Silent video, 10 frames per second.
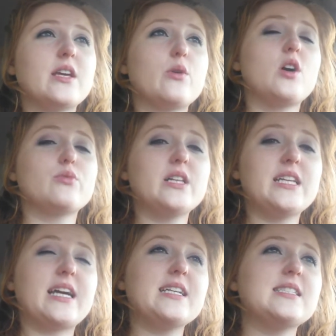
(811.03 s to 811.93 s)
They were all really
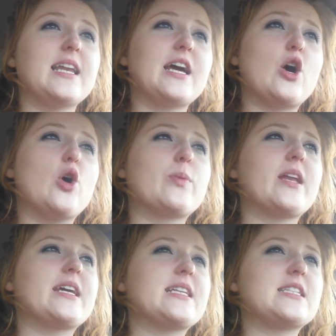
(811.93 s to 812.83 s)
nice, and I hope
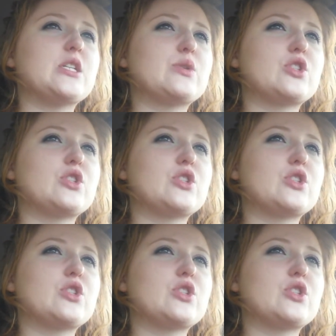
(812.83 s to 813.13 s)
that it continues